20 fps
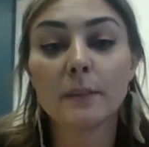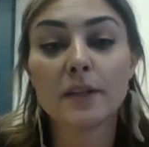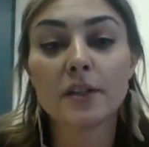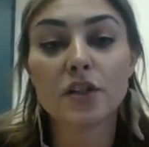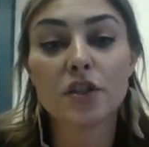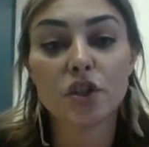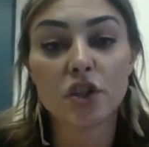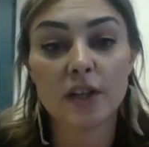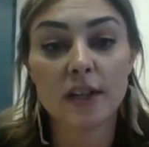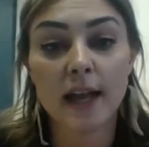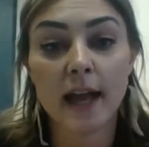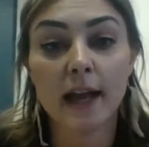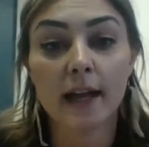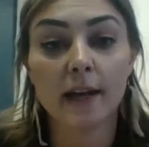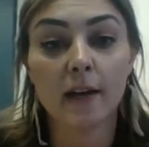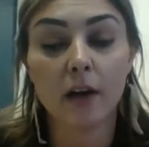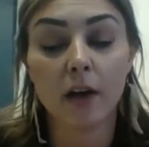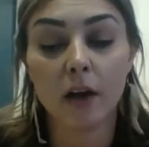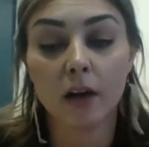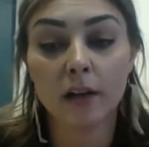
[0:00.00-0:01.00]
Her name is
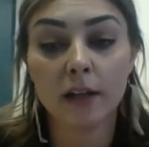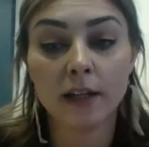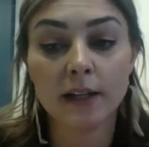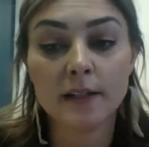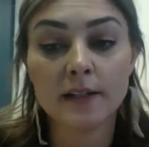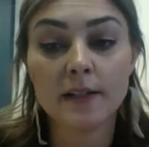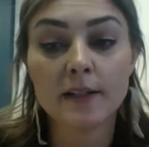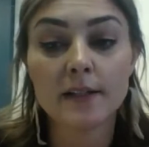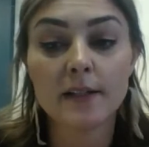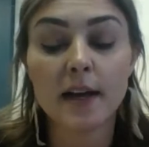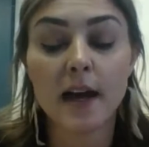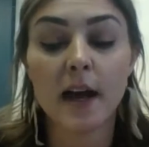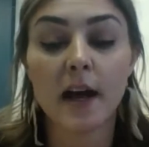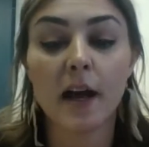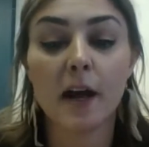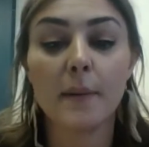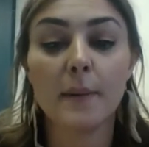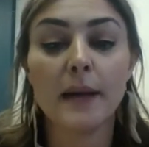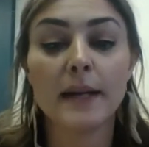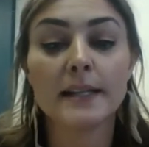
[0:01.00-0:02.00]
Jeanette
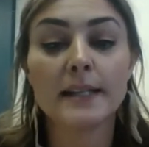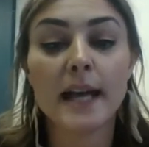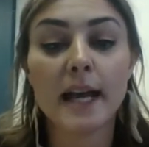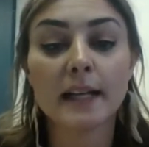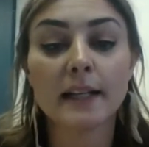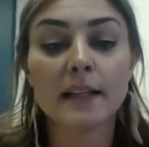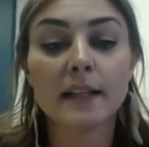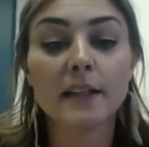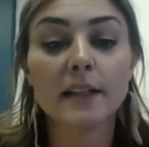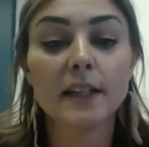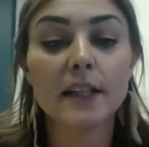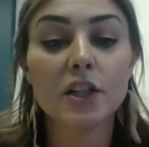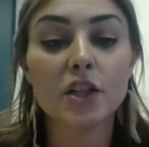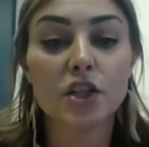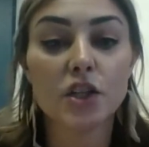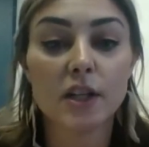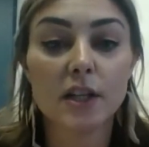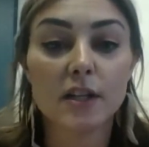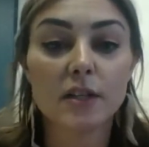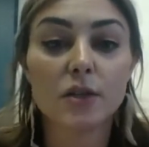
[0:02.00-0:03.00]
Collins, and
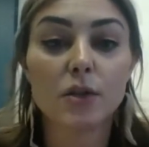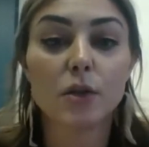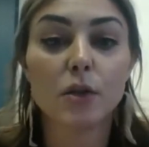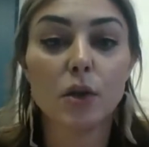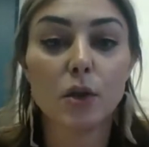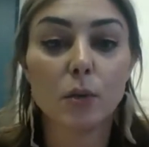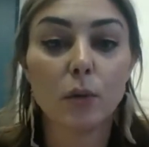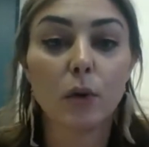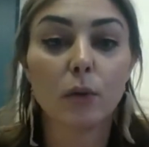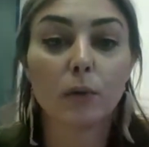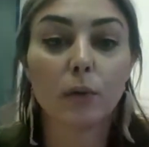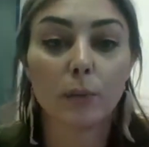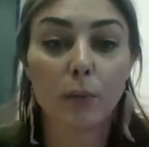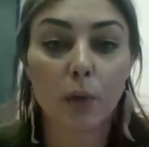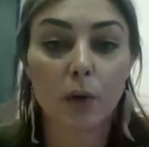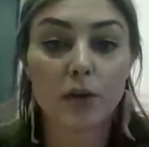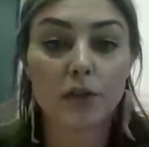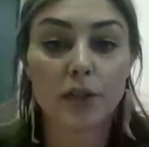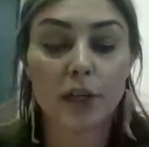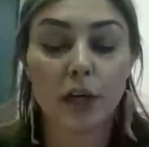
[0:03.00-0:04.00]
technically she is who you will
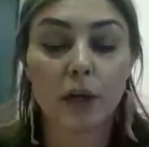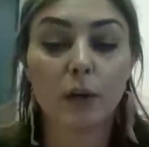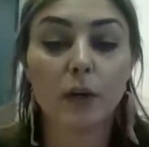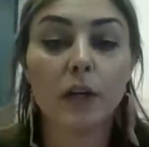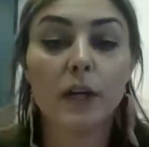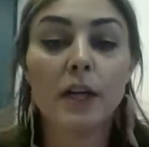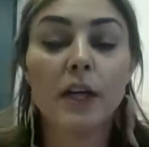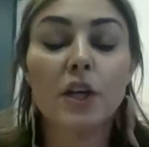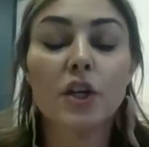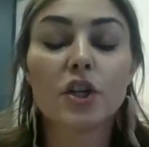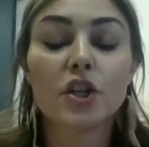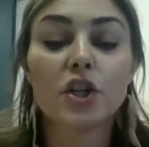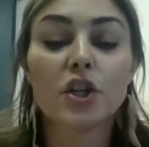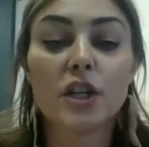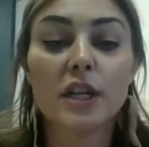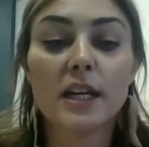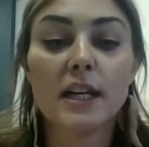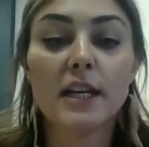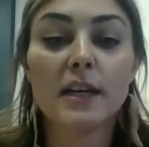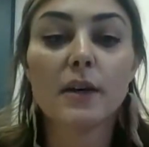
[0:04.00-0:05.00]
report to.
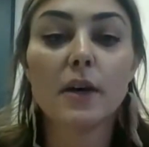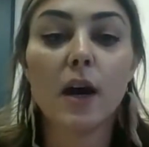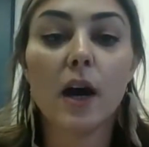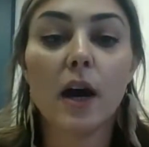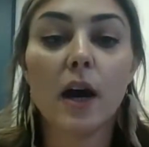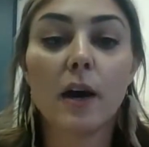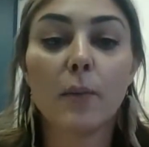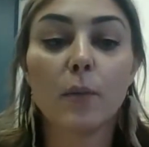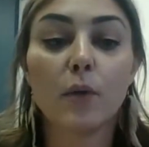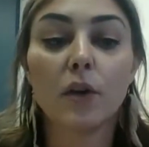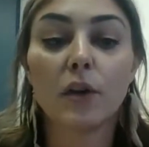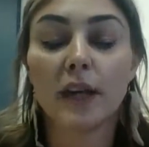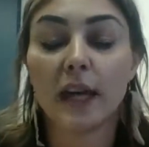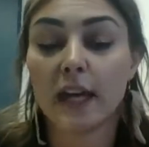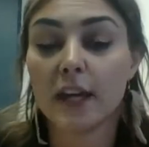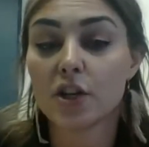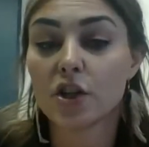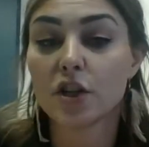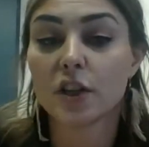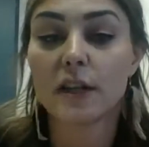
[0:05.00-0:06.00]
She will
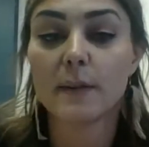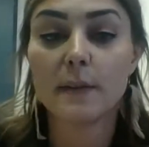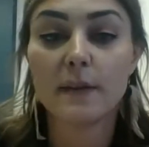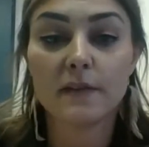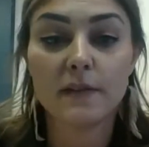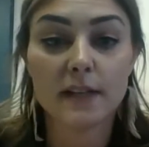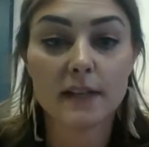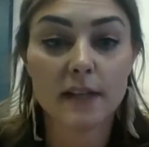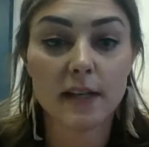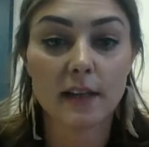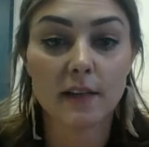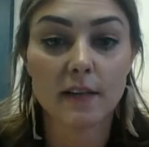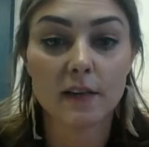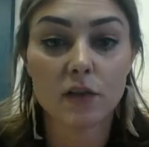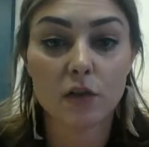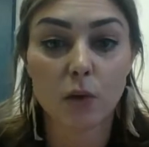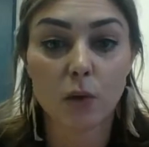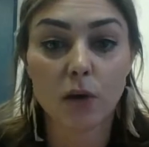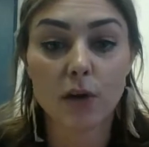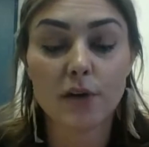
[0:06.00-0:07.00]
occasionally be visiting the
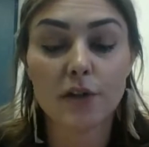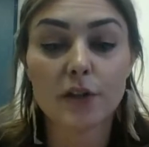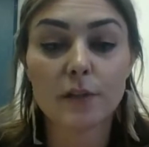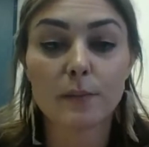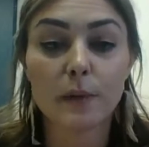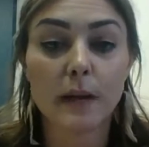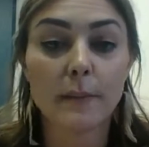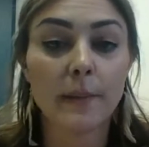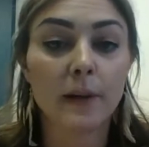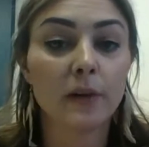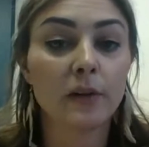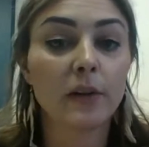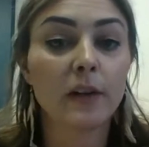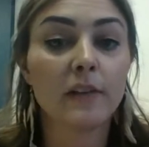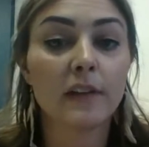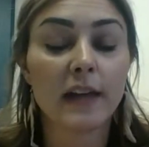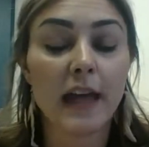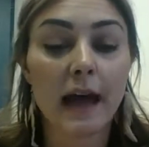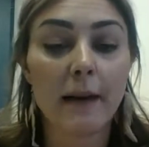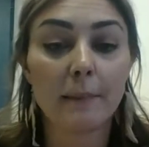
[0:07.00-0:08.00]
stores, primarily
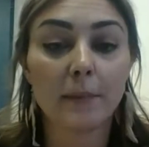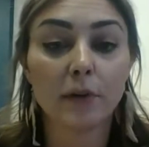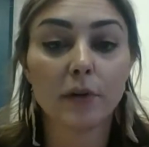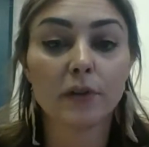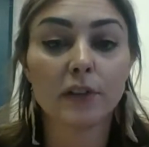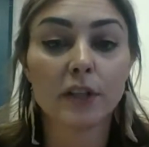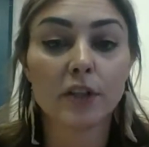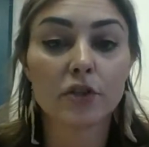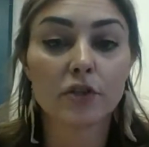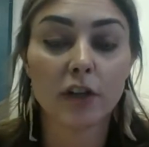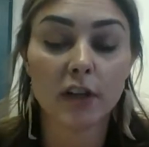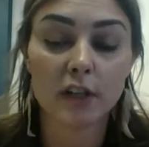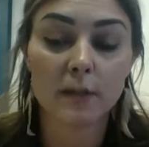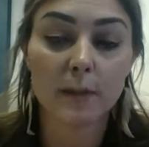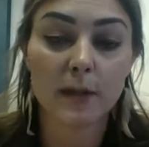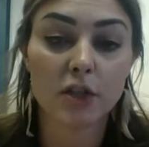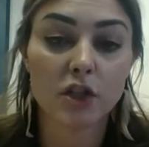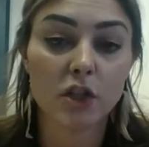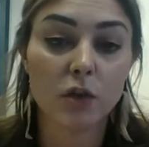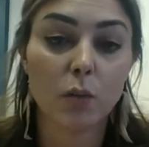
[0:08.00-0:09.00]
in the Capital District,
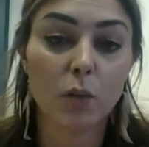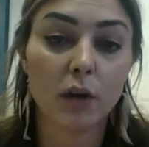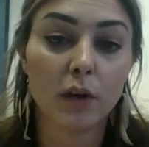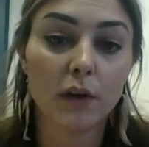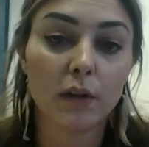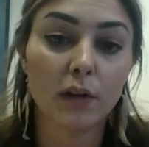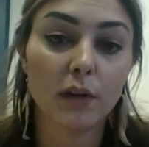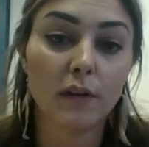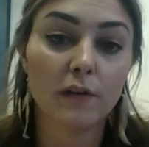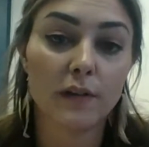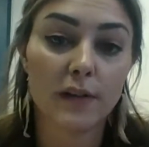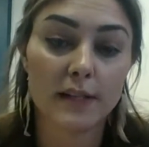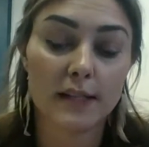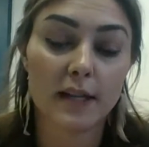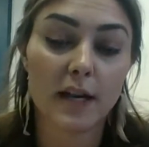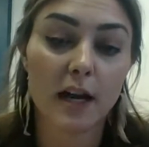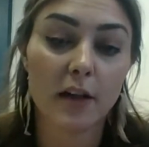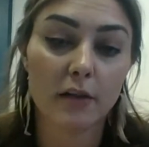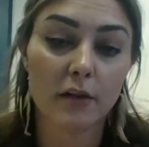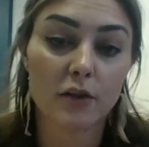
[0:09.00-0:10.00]
but she will
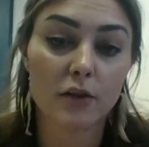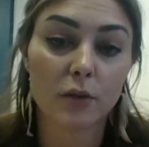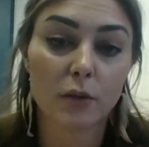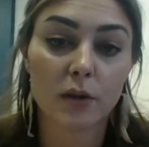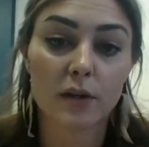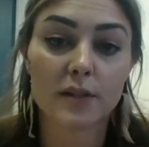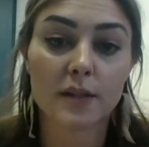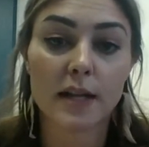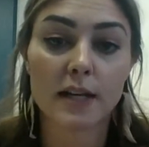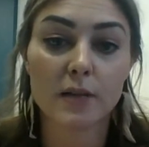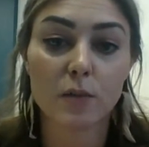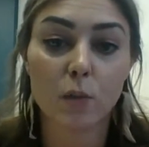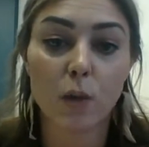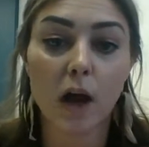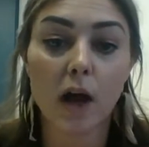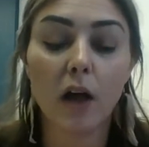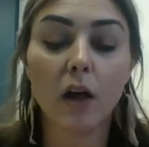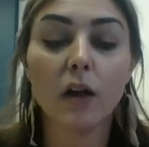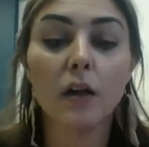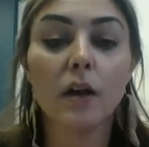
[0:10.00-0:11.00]
visit other stores as
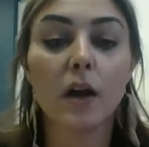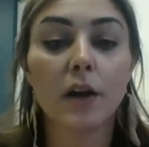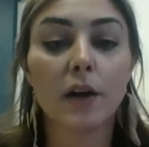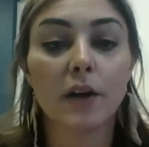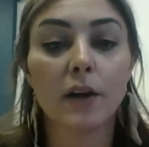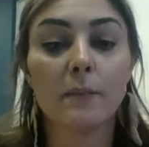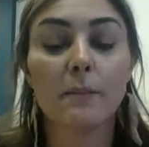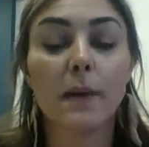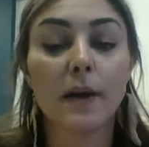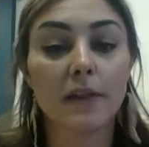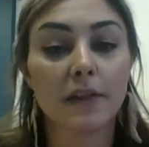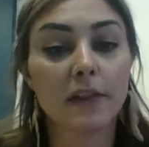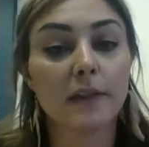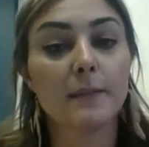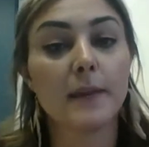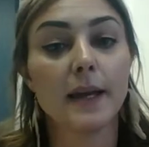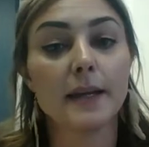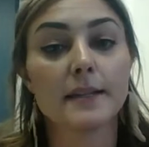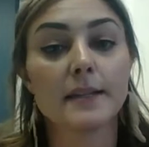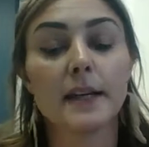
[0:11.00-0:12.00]
well on a monthly
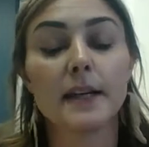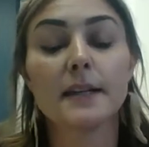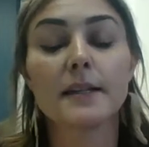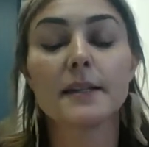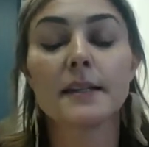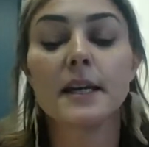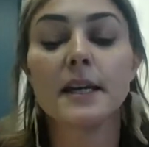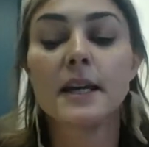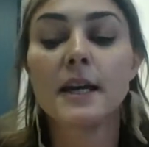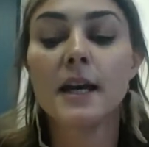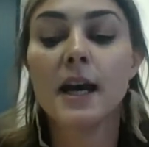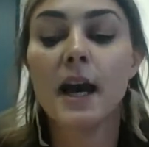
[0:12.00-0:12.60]
basis.